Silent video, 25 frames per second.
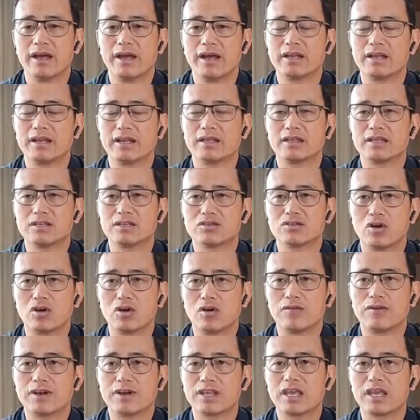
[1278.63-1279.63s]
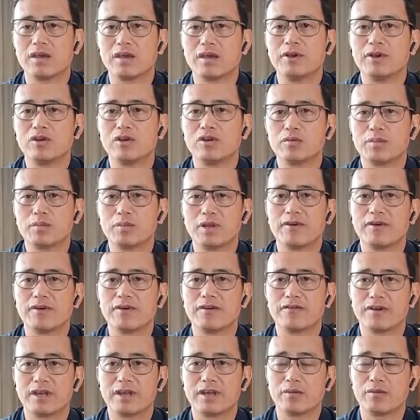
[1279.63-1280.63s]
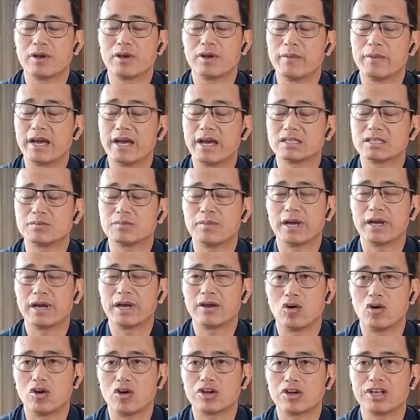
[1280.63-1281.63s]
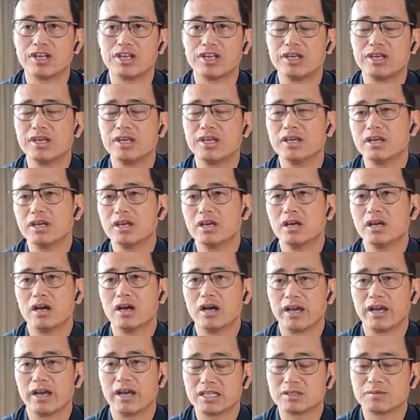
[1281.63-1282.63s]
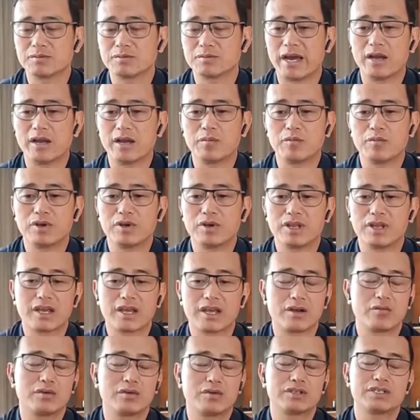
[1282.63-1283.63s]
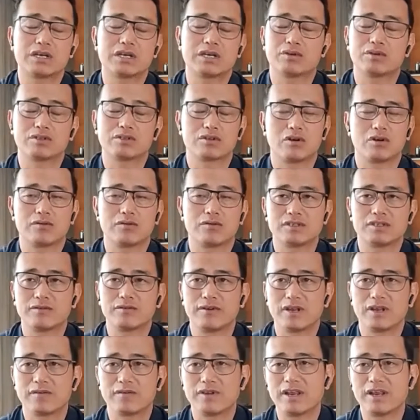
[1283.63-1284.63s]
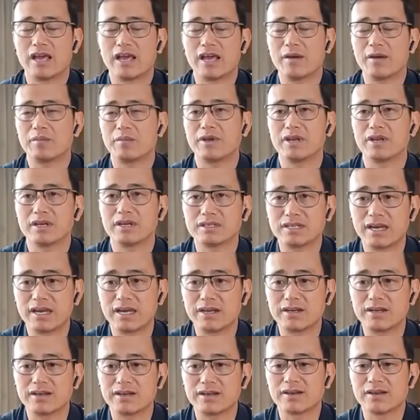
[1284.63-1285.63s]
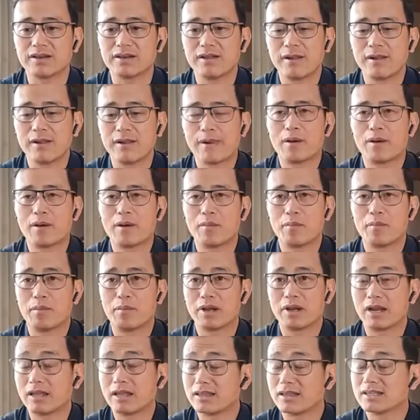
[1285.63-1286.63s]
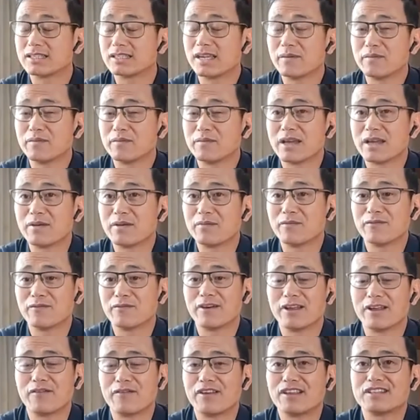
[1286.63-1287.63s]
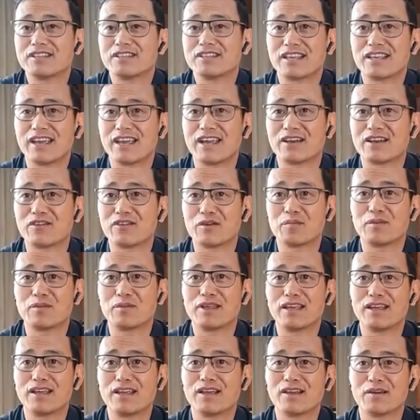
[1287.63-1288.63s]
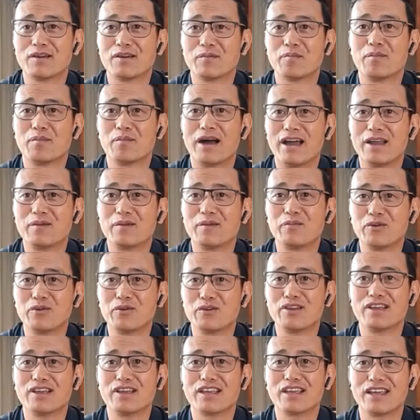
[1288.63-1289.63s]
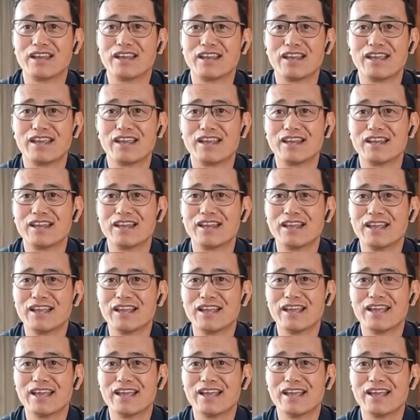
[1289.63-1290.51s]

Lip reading: And this offer came in to play my farewell match by Audi against Bayern Munich, and which I was obviously very, very happy and excited. But at the same time, very, very scared. You're playing Bayern Munich in